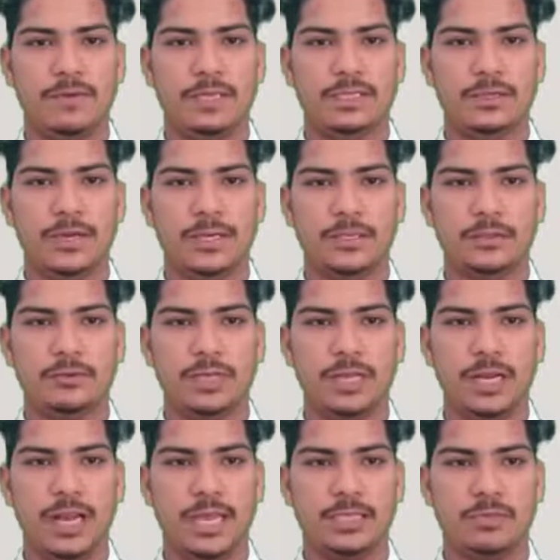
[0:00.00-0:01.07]
as
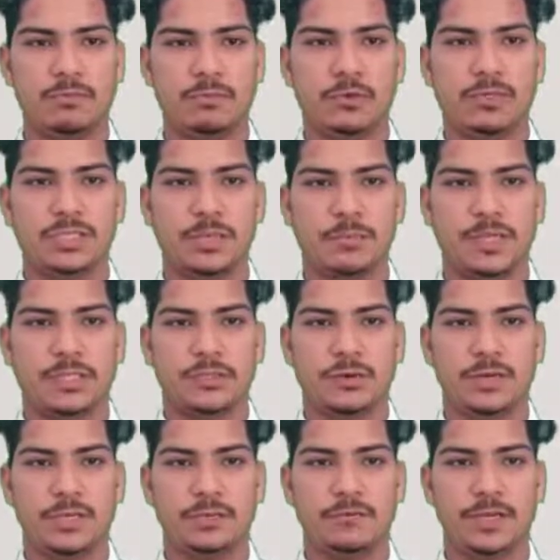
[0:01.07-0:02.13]
unutilize municipal
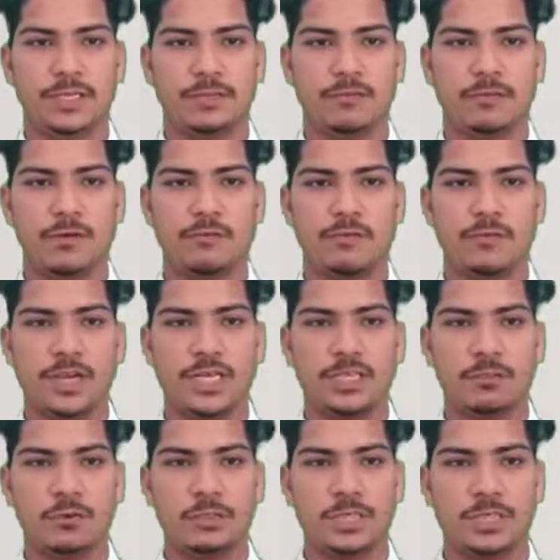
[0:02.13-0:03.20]
solid waste from
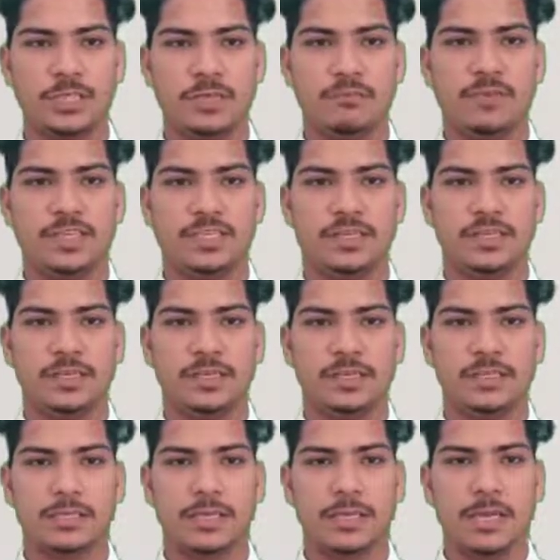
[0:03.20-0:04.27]
waste processing
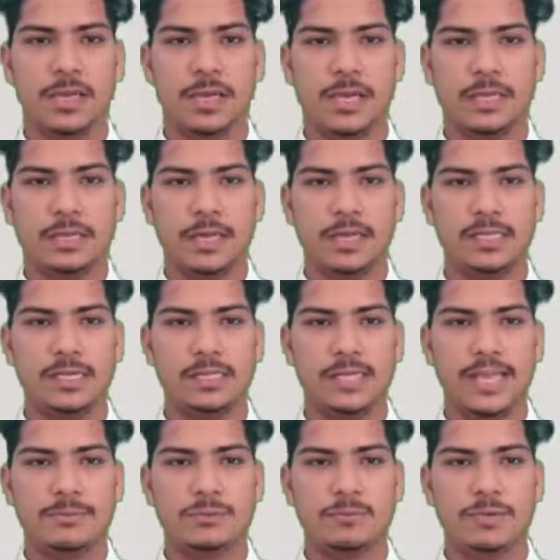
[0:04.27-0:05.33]
facilities and other
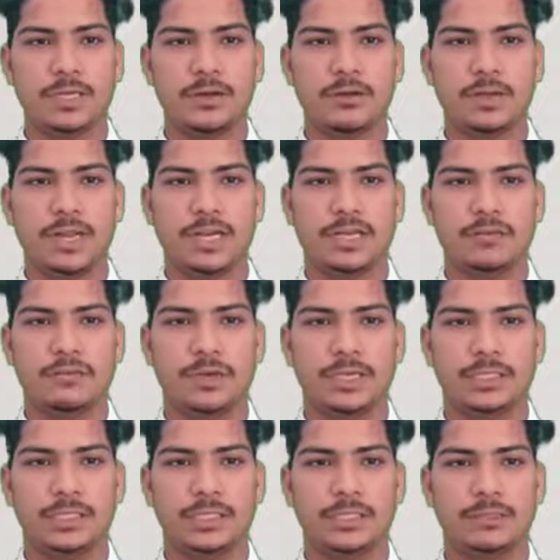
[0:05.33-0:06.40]
types of inorganic
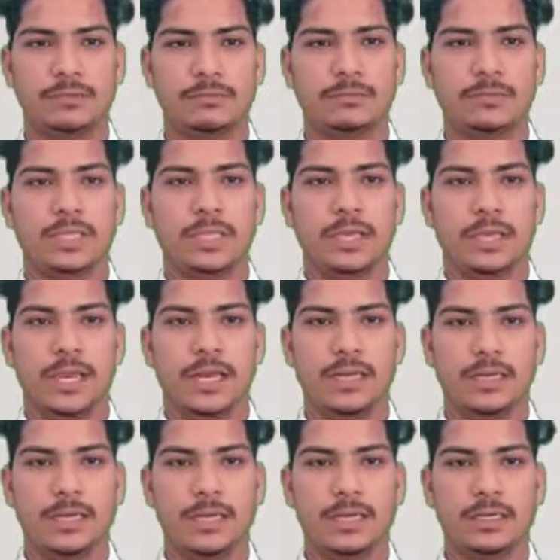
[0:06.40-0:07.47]
waste,
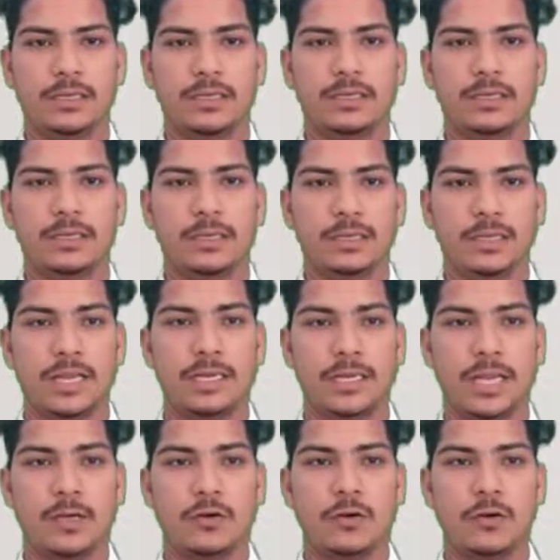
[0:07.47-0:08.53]
and inert
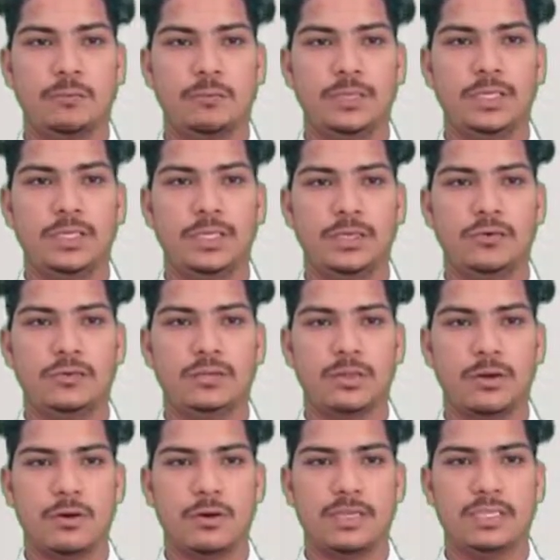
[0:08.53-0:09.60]
that cannot be
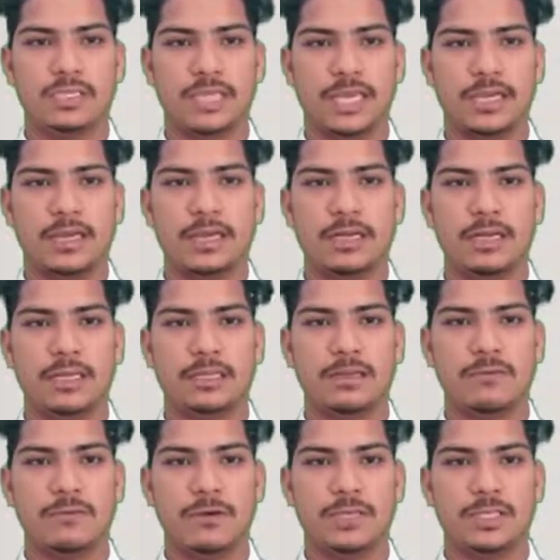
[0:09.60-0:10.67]
reused or recycled in
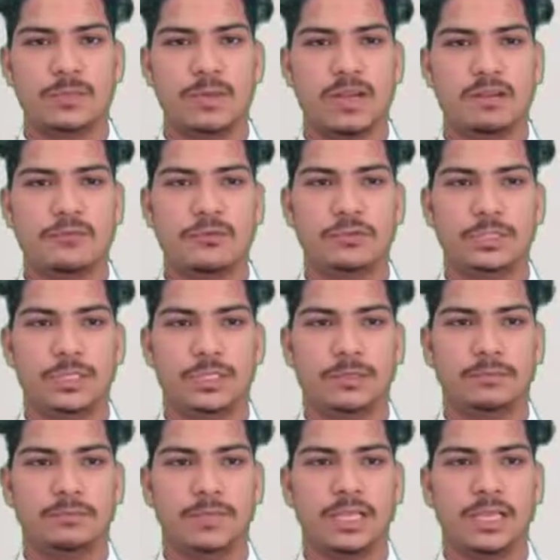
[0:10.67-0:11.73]
the foreseeable future.
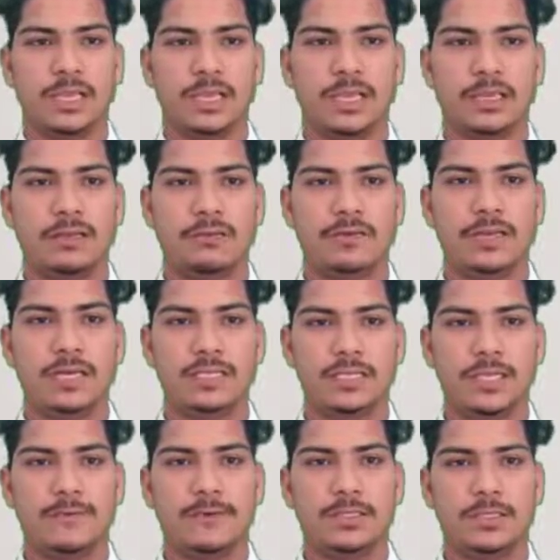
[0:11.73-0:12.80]
Here figure
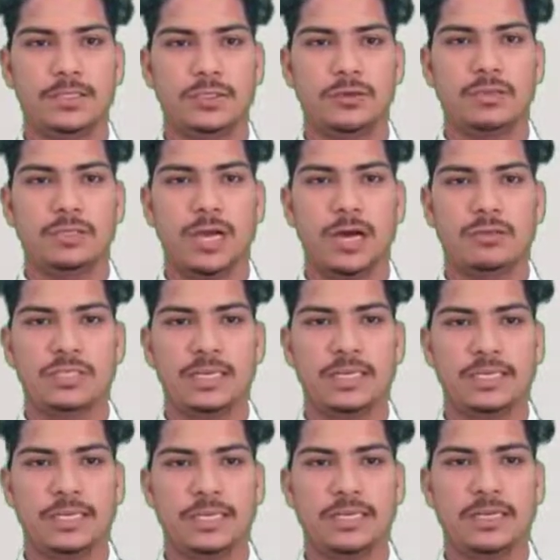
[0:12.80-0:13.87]
7 shows how
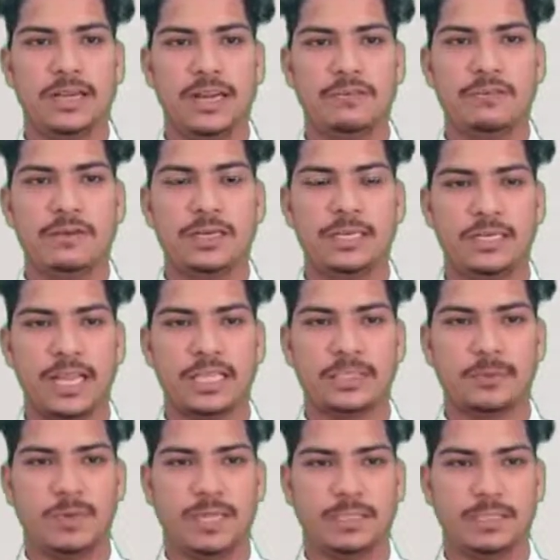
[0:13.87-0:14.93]
sanitary landfilling
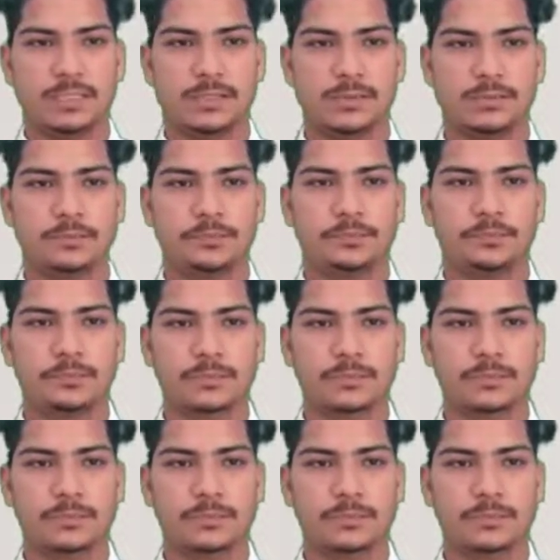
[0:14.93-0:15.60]
takes place.